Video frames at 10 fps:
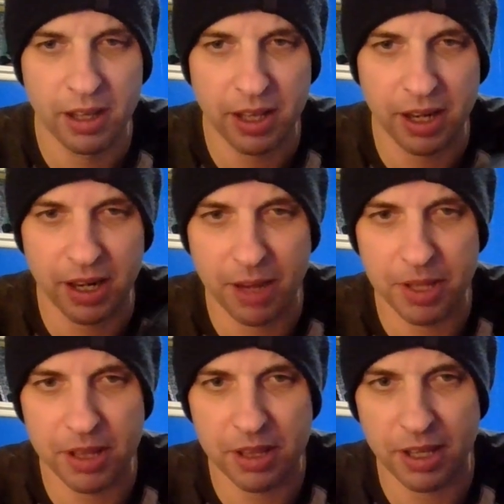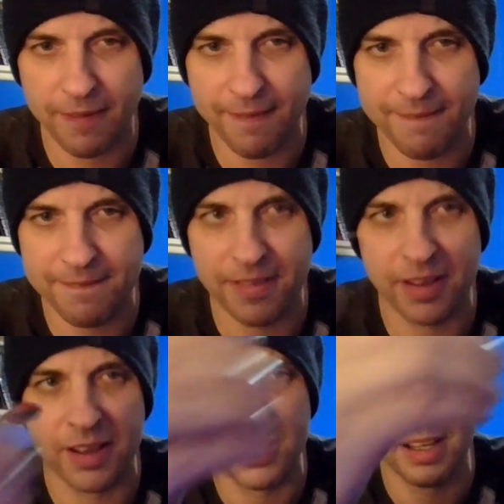kind of nubby thing,
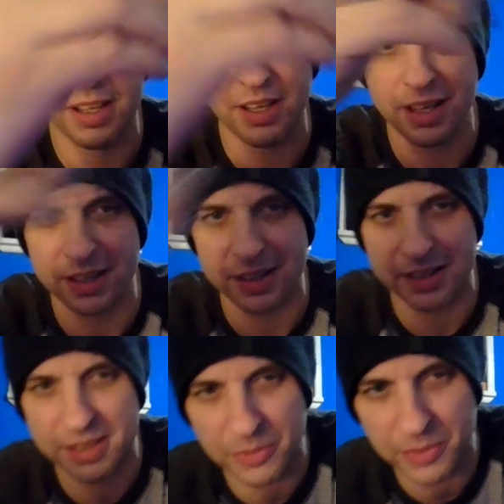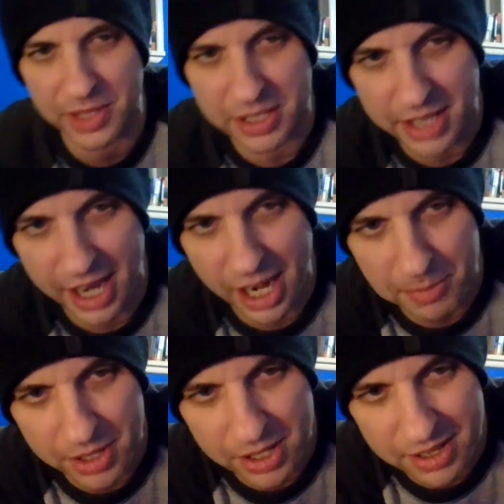and with this
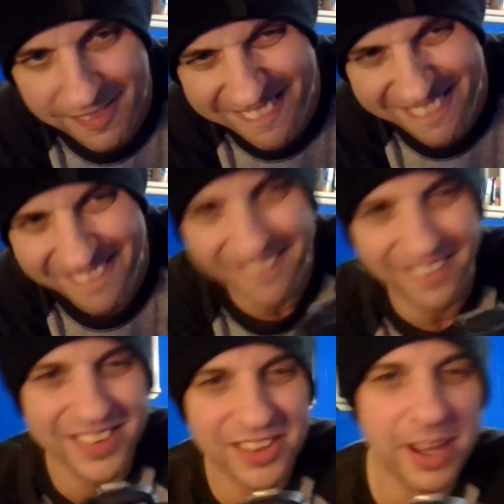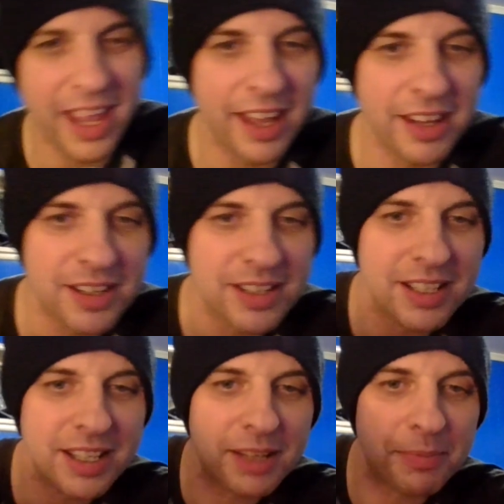camera, you can't
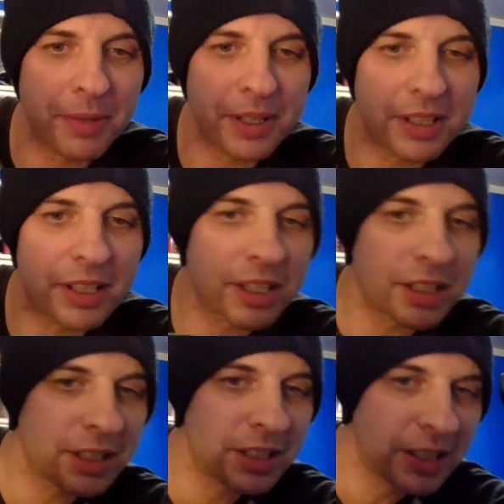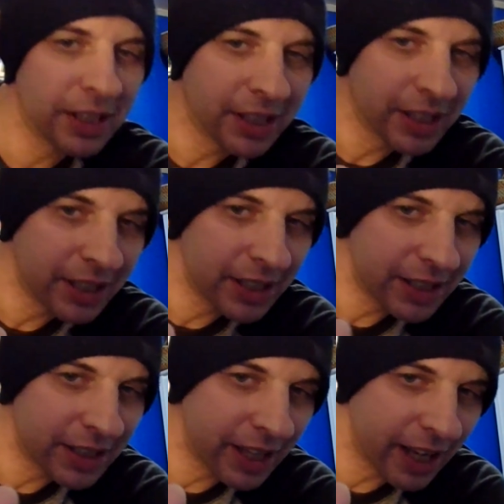see it, but there.
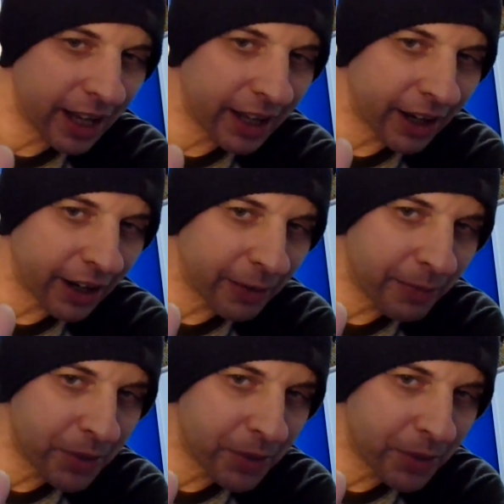Yeah, there.